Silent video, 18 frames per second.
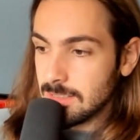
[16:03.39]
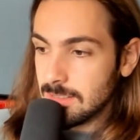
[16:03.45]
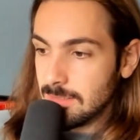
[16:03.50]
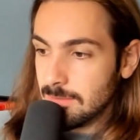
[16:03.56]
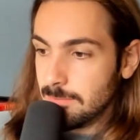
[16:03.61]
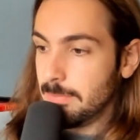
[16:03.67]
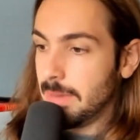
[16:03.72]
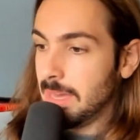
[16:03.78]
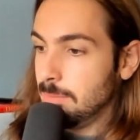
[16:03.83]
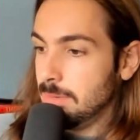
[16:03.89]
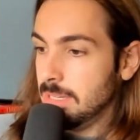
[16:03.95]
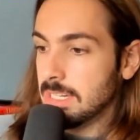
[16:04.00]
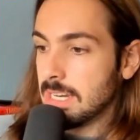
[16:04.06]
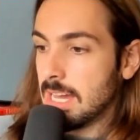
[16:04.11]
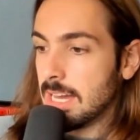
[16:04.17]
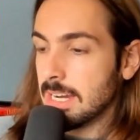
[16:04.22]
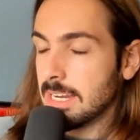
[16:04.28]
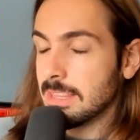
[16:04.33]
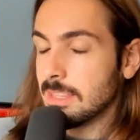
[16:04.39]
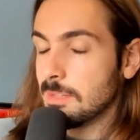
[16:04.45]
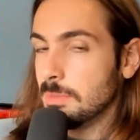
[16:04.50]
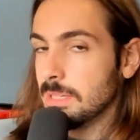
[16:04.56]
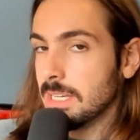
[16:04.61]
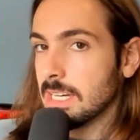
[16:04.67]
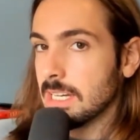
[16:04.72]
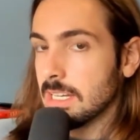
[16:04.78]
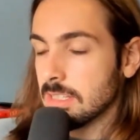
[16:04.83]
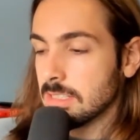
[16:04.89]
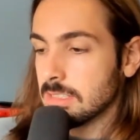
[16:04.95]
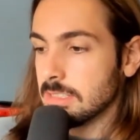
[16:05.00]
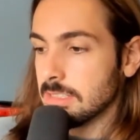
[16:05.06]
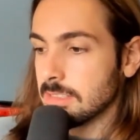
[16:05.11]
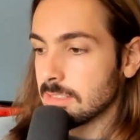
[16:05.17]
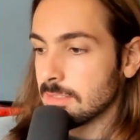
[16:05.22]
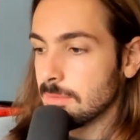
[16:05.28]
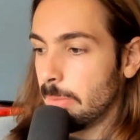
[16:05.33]
maybe not at the beginning of the
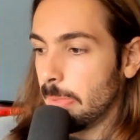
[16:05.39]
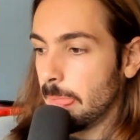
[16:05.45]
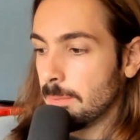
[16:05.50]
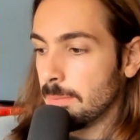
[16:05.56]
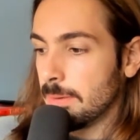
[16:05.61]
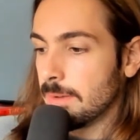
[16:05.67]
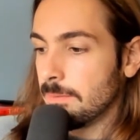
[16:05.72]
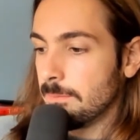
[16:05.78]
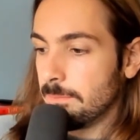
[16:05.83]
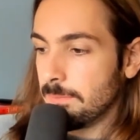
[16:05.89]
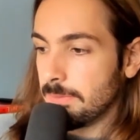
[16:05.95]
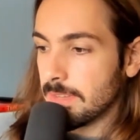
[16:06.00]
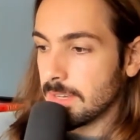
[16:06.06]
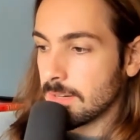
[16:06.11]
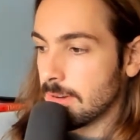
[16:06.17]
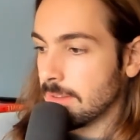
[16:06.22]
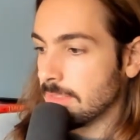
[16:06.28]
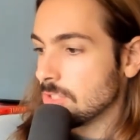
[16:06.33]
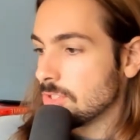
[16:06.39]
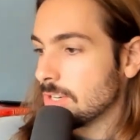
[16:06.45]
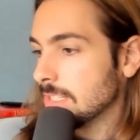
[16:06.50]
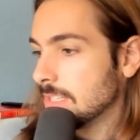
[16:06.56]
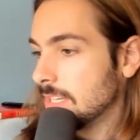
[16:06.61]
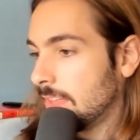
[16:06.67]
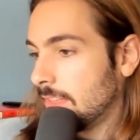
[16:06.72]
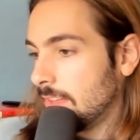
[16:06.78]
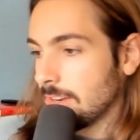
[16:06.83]
season, but around the trade deadline.